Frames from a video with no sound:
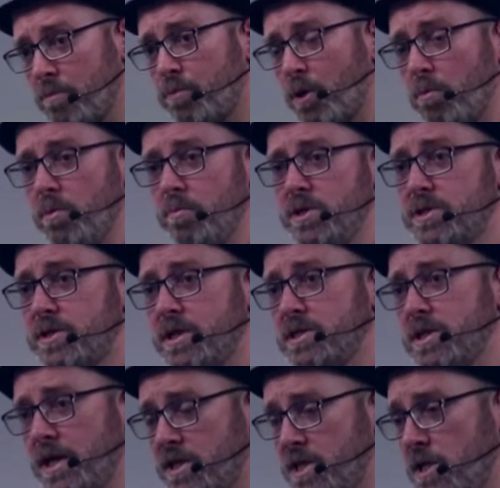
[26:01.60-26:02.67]
problem is things
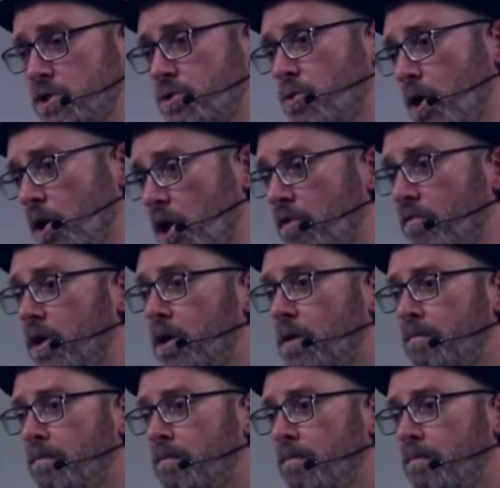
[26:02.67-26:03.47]
like data rollover,